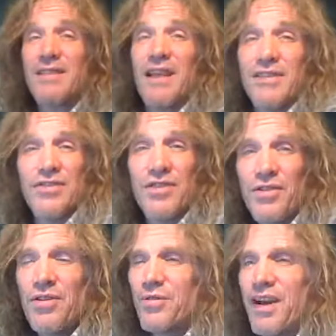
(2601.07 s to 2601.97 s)
says
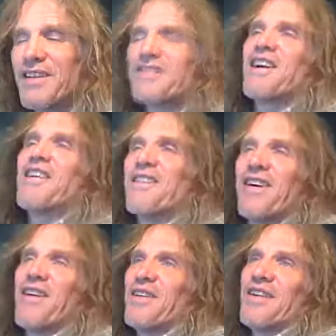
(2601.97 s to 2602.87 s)
you. I just, I don't,
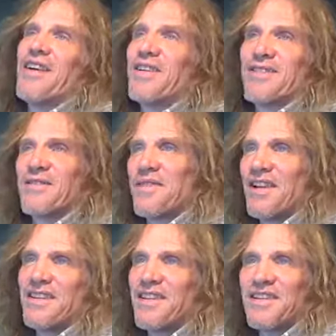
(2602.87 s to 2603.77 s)
oh yeah,
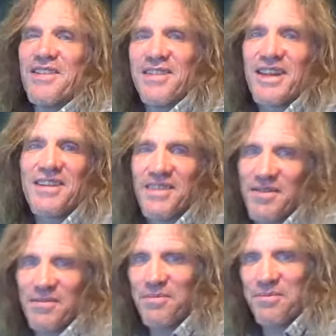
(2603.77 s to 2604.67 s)
I, that, that doesn't
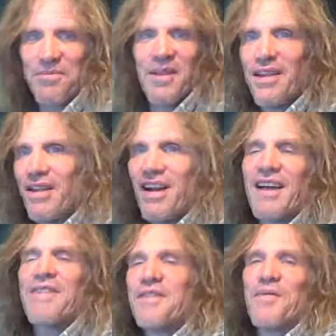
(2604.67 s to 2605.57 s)
even,
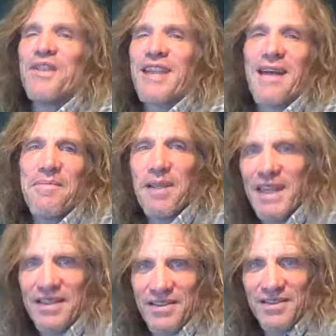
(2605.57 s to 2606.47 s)
I don't even know what that
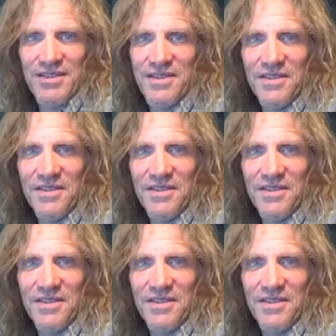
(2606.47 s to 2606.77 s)
means.